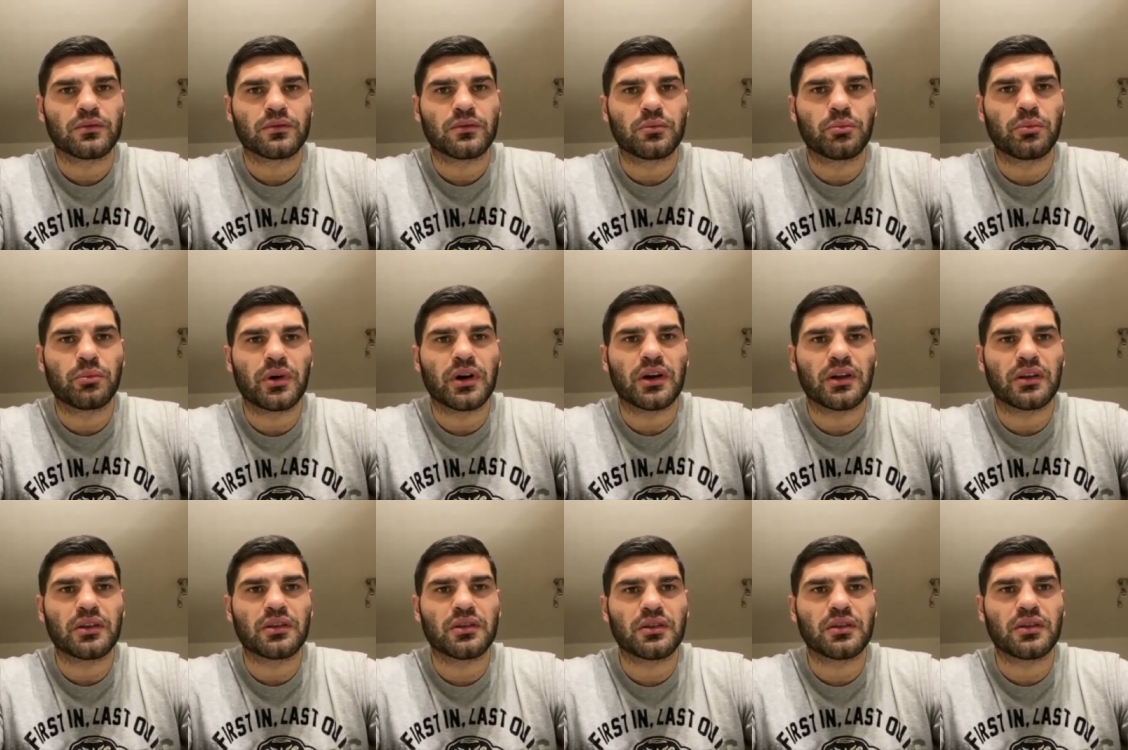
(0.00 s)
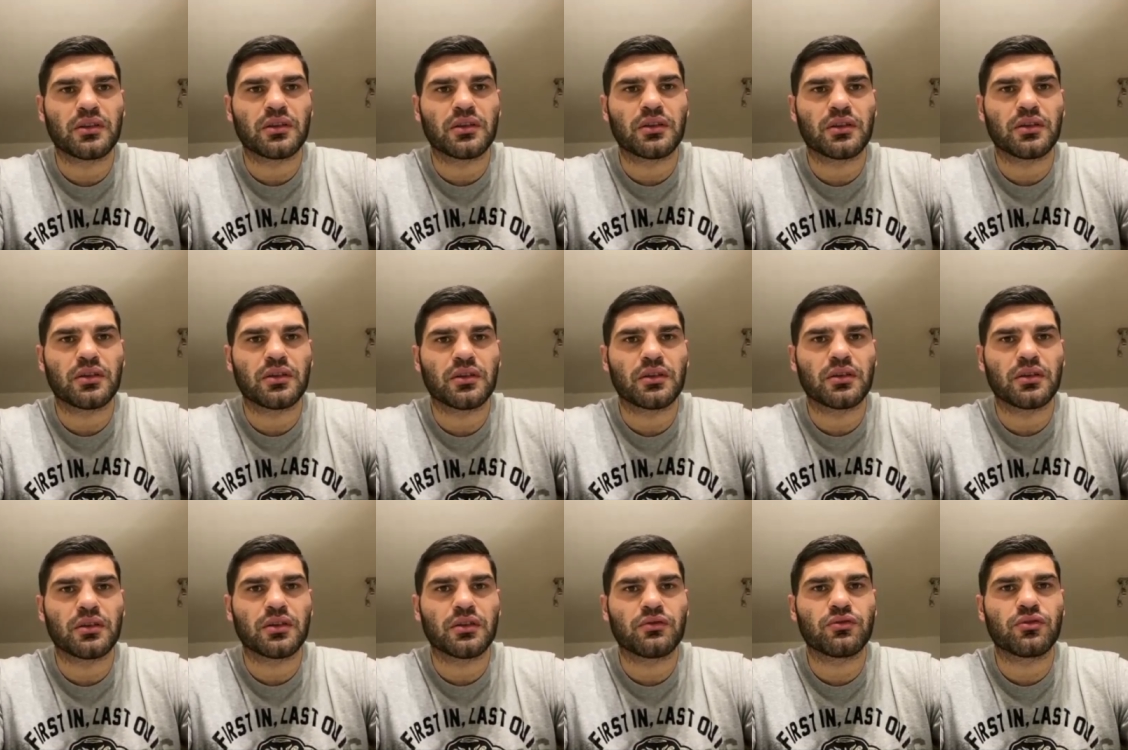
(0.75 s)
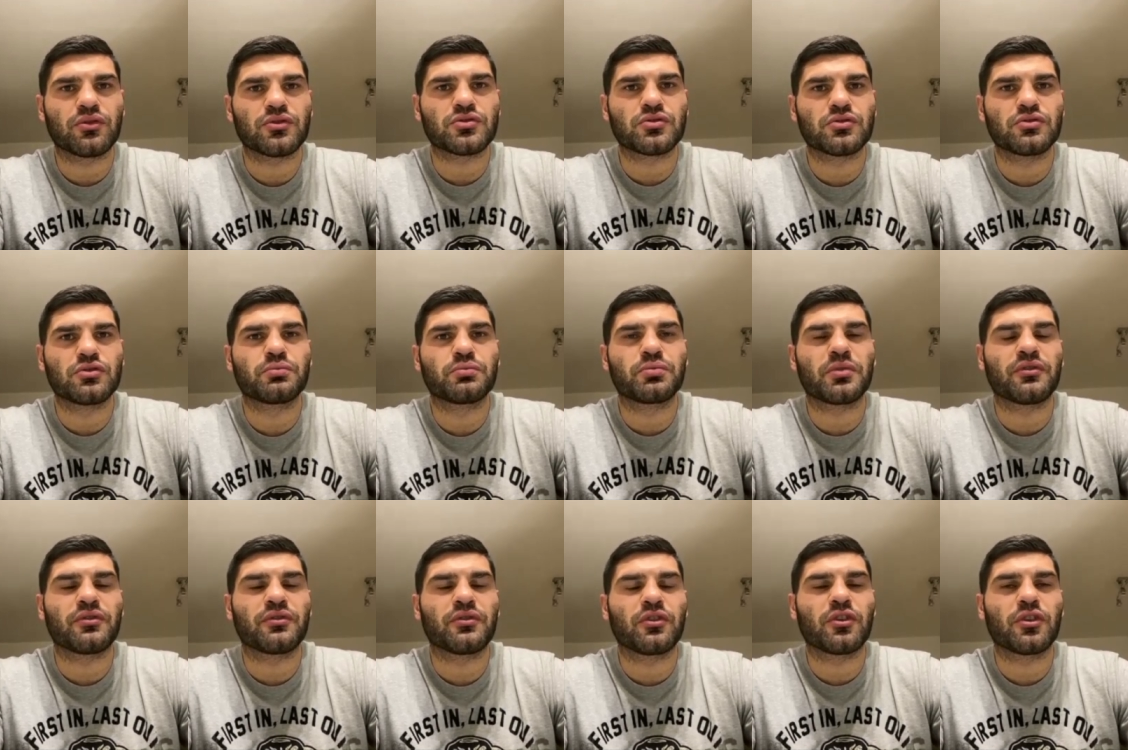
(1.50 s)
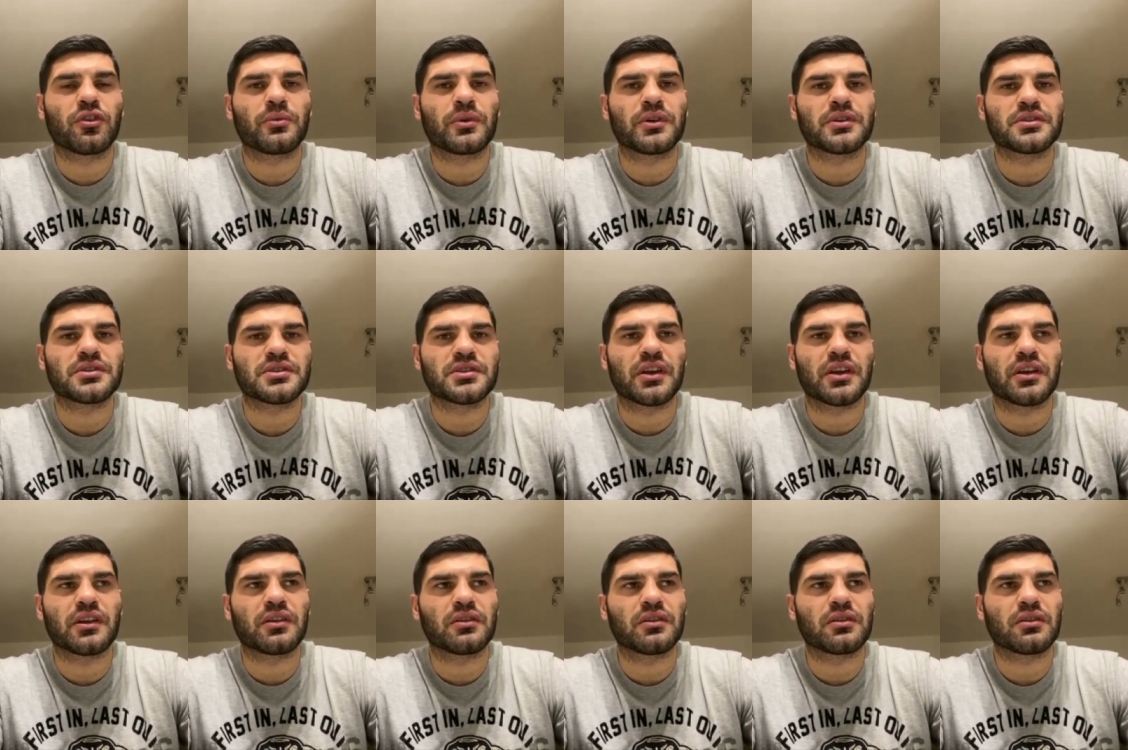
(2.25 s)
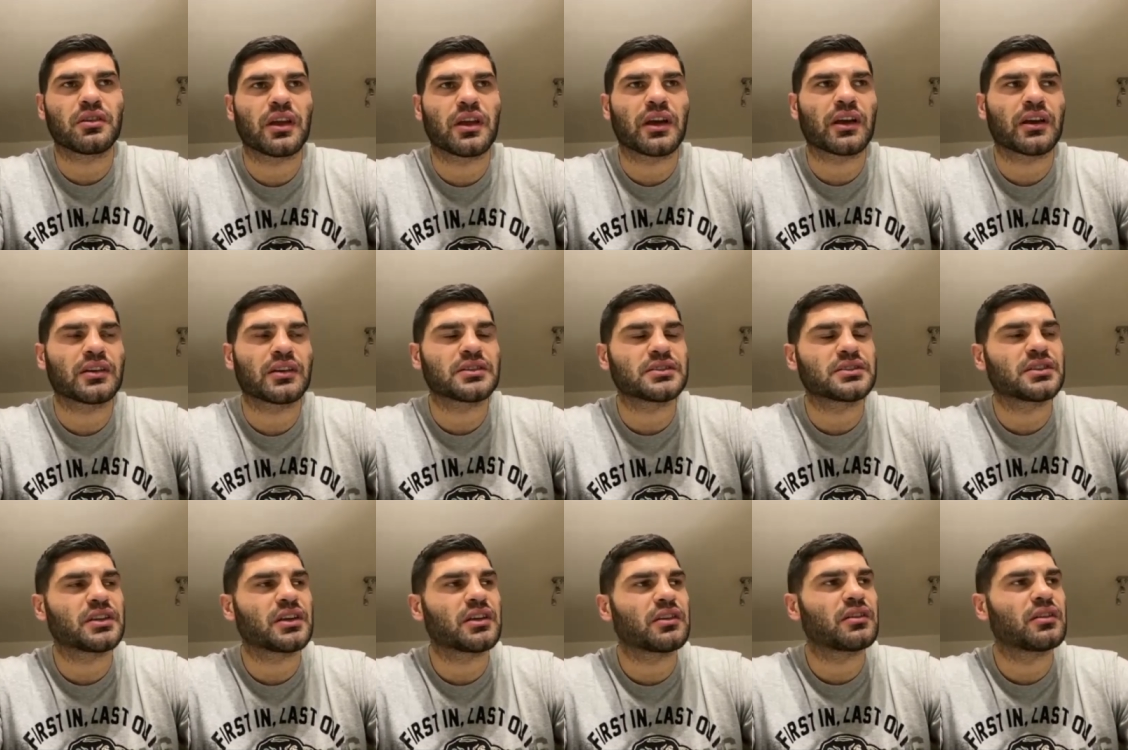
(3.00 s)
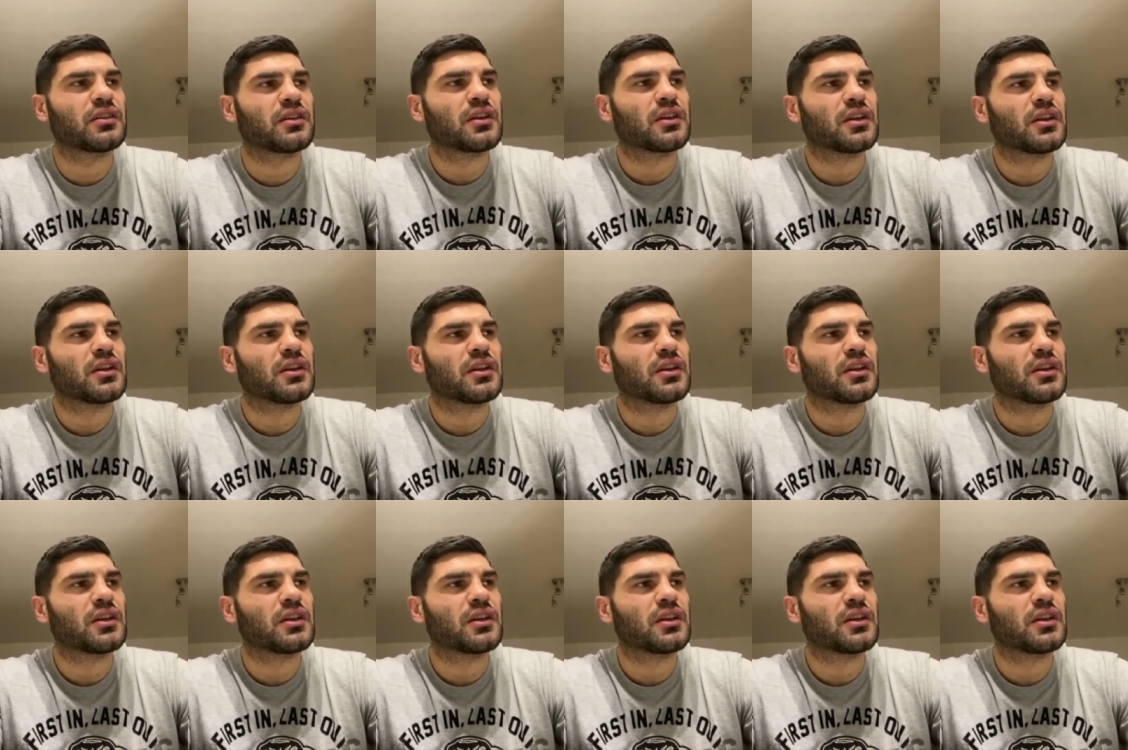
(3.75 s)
but uh, it was good performance, and like I said,